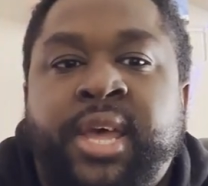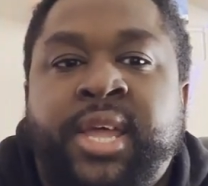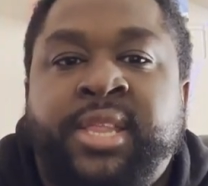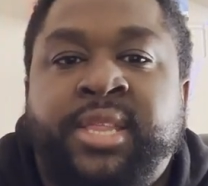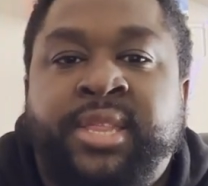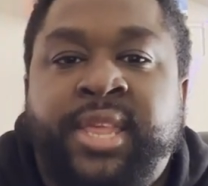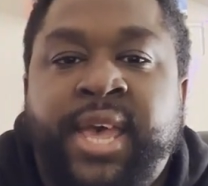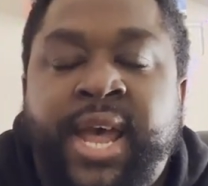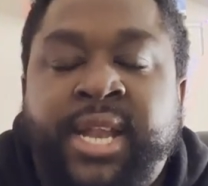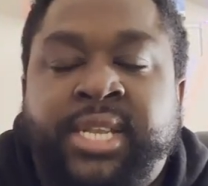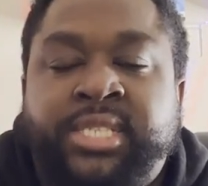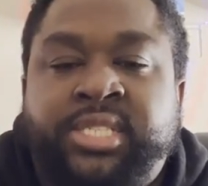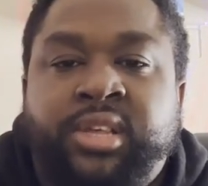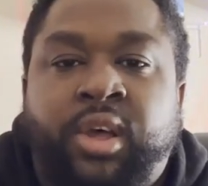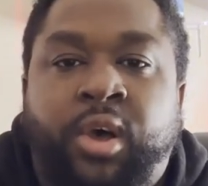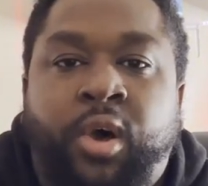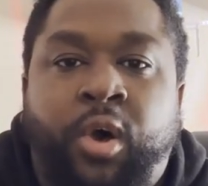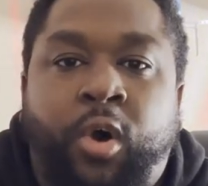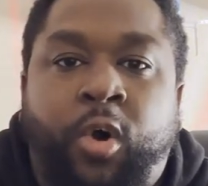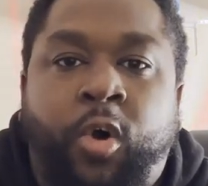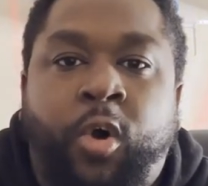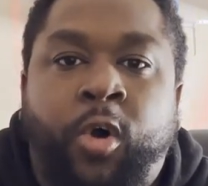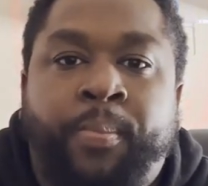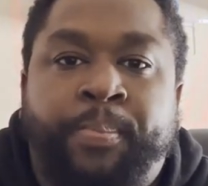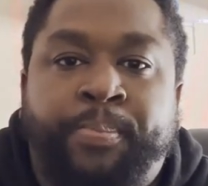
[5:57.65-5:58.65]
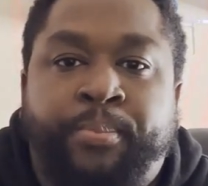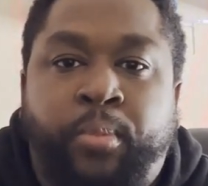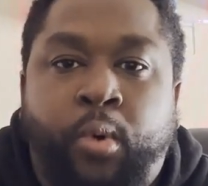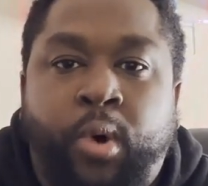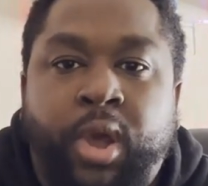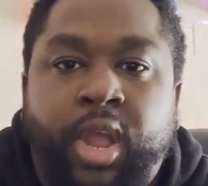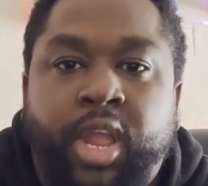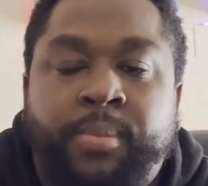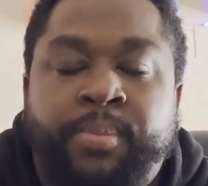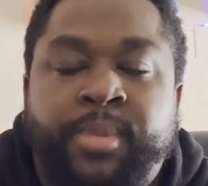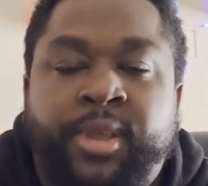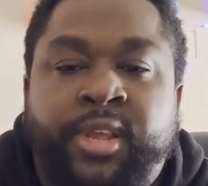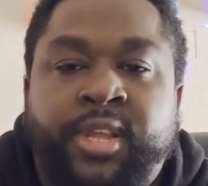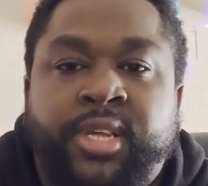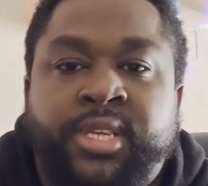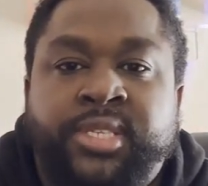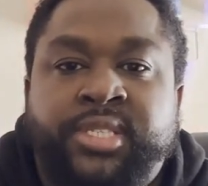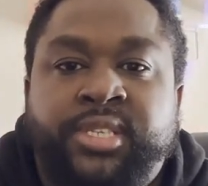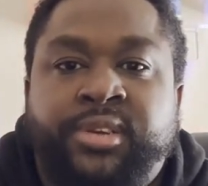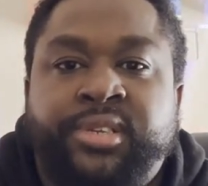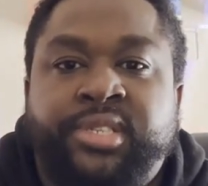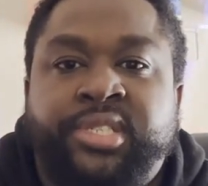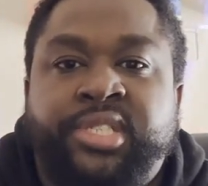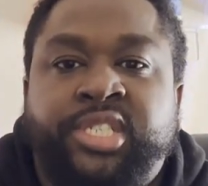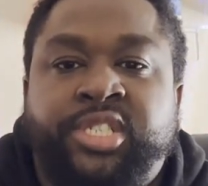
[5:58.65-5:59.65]
That's the whole point, because
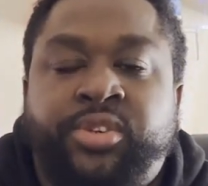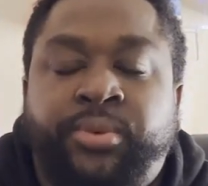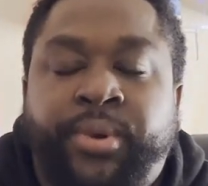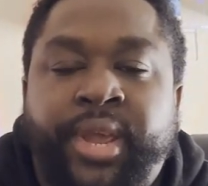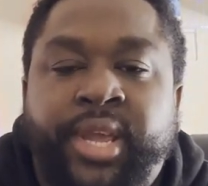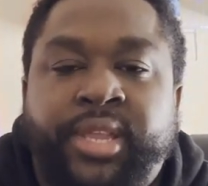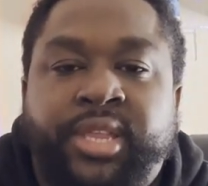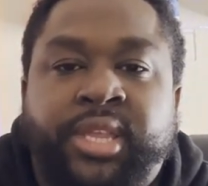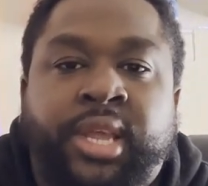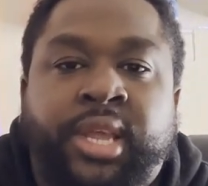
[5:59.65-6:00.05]
there's strength in